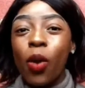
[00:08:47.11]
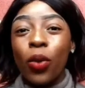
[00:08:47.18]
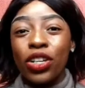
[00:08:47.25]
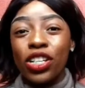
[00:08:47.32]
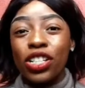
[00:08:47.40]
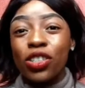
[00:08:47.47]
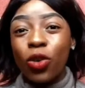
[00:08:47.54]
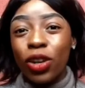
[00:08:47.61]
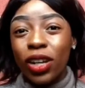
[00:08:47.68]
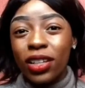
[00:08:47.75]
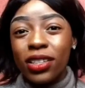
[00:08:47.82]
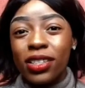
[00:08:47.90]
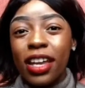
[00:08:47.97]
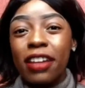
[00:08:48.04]
When it
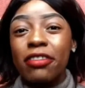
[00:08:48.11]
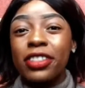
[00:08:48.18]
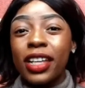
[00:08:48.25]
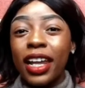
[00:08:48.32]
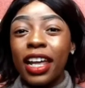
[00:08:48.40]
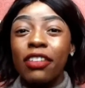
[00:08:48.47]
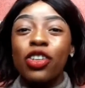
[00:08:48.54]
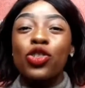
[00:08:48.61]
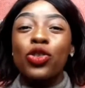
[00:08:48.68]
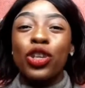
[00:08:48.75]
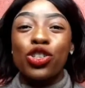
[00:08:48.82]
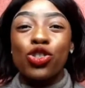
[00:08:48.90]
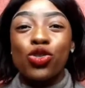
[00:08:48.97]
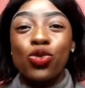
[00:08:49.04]
collects saliva, you
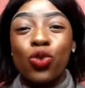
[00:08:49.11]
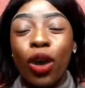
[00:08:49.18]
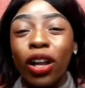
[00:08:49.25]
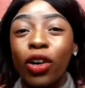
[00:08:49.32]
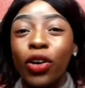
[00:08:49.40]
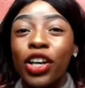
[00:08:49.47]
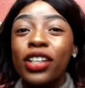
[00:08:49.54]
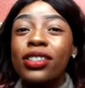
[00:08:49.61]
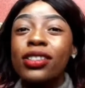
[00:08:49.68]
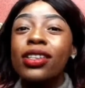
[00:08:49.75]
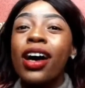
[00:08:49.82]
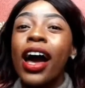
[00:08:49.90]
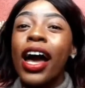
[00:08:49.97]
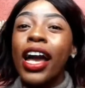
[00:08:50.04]
can swallow
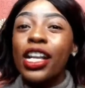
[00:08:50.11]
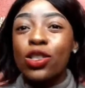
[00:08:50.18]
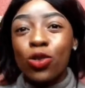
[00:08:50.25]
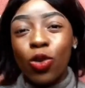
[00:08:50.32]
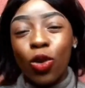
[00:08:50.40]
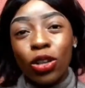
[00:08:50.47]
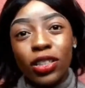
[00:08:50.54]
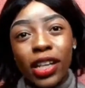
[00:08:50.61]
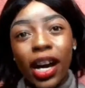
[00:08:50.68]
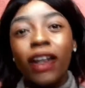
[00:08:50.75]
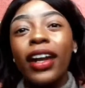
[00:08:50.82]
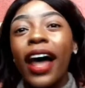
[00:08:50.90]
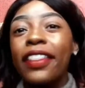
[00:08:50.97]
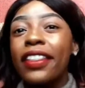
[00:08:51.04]
it. It will go
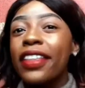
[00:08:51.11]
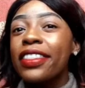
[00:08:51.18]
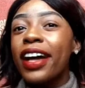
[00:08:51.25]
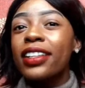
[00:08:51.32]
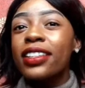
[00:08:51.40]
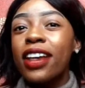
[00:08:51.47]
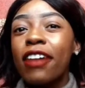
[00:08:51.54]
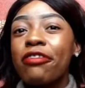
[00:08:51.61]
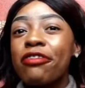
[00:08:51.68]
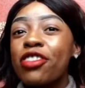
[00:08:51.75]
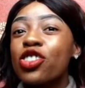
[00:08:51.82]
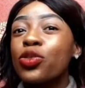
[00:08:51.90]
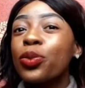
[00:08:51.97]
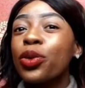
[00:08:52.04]
down, and then that
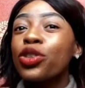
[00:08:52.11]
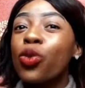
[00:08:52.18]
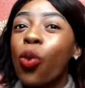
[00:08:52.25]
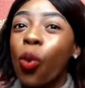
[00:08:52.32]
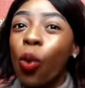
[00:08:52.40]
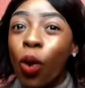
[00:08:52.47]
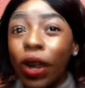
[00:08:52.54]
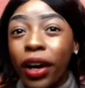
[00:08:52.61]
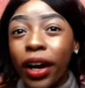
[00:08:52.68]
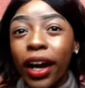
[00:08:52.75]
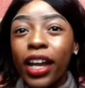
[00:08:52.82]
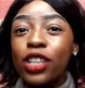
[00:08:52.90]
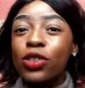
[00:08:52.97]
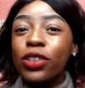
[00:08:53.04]
fish bone will hook
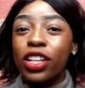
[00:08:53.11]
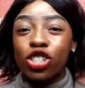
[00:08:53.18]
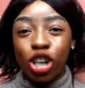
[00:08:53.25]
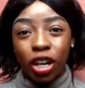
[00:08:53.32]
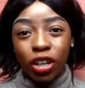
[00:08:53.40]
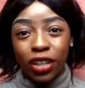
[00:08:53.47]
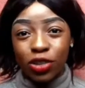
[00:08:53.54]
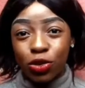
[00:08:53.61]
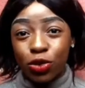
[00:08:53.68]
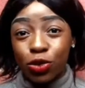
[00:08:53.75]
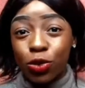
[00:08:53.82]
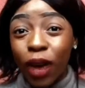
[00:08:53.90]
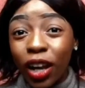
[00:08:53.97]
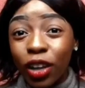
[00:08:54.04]
into the chunk that you've
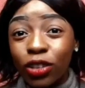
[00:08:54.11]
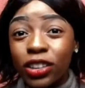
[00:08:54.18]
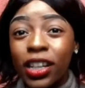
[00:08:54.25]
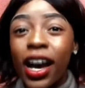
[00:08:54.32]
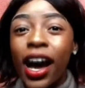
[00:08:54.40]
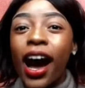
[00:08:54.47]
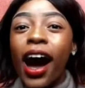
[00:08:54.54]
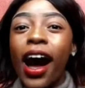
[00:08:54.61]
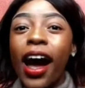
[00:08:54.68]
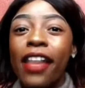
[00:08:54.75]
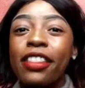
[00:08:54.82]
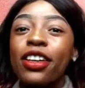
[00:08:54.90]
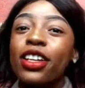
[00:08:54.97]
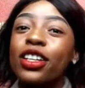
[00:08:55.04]
swallowed,
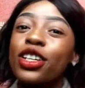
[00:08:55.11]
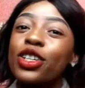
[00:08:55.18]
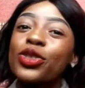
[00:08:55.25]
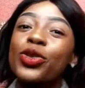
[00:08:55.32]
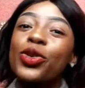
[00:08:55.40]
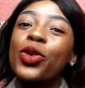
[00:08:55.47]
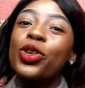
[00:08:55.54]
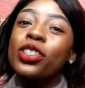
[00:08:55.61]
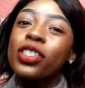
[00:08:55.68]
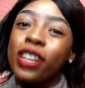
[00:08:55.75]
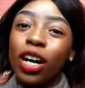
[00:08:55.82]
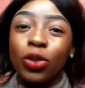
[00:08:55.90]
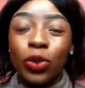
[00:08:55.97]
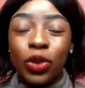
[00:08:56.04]
and then it will go
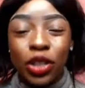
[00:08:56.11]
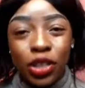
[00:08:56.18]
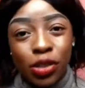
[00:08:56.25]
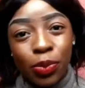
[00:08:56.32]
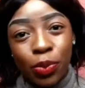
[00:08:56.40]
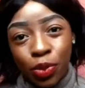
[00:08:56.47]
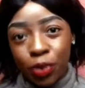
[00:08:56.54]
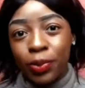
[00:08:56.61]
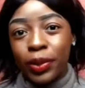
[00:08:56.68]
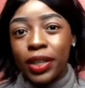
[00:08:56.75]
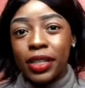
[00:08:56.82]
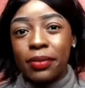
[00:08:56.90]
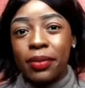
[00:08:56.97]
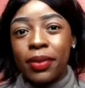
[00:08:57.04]
down with it
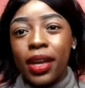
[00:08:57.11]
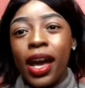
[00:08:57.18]
properly.